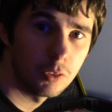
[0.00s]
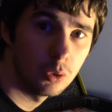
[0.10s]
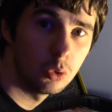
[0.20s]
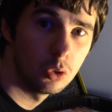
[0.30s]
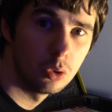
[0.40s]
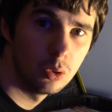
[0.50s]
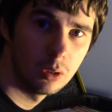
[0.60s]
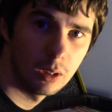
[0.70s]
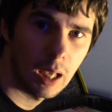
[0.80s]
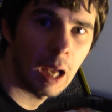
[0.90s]
you,
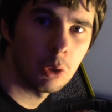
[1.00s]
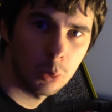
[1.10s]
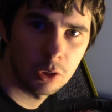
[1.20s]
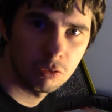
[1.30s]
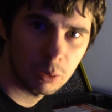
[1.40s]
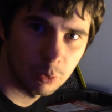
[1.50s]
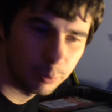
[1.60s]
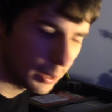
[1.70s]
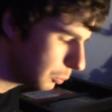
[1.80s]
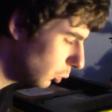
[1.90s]
how you interact with
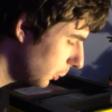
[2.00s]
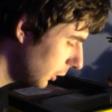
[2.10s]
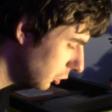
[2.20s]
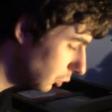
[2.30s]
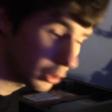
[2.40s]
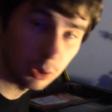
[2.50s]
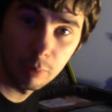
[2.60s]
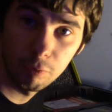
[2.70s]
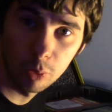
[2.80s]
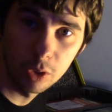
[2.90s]
people, but it's also
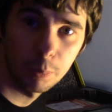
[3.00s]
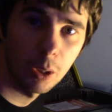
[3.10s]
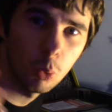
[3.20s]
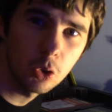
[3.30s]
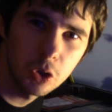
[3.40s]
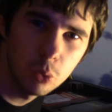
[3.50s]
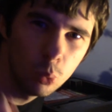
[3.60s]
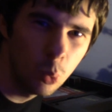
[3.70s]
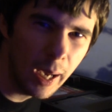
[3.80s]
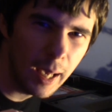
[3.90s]
influenced by what you
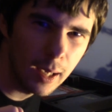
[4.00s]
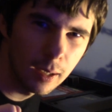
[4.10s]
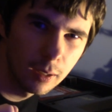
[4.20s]
wear.